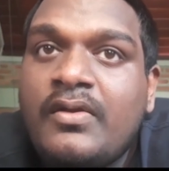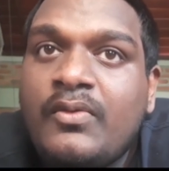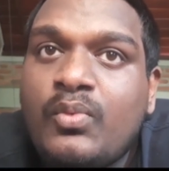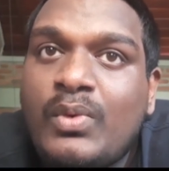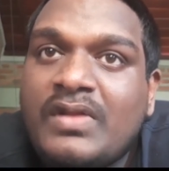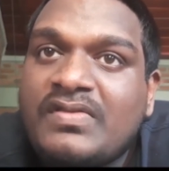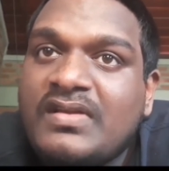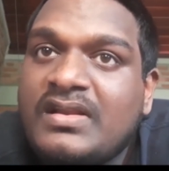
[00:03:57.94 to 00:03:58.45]

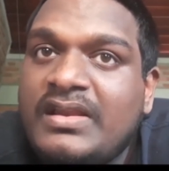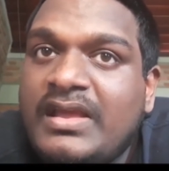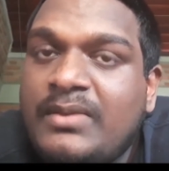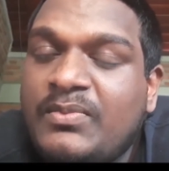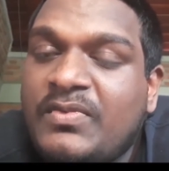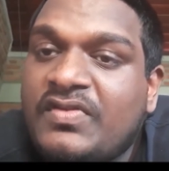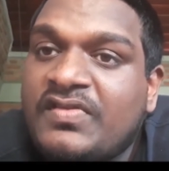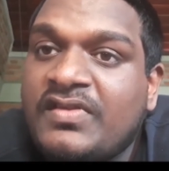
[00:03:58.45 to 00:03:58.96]
once a
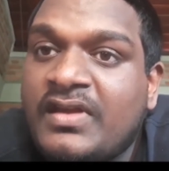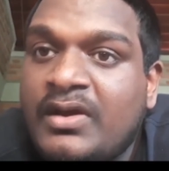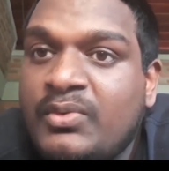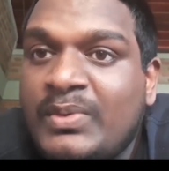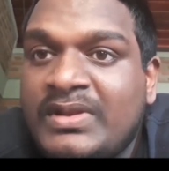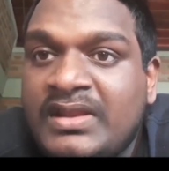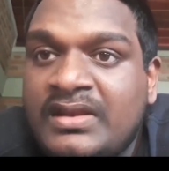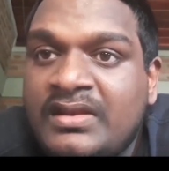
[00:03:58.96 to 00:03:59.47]
claim is served
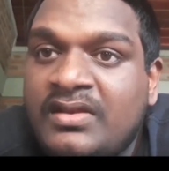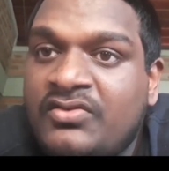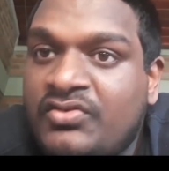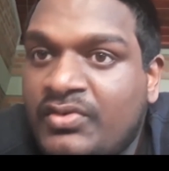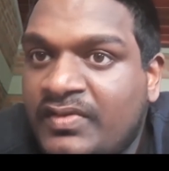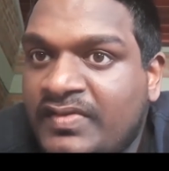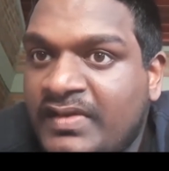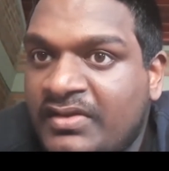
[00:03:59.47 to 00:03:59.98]
within a
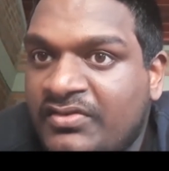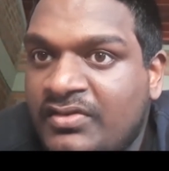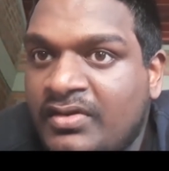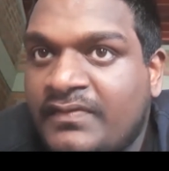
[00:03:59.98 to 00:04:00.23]
jurisdiction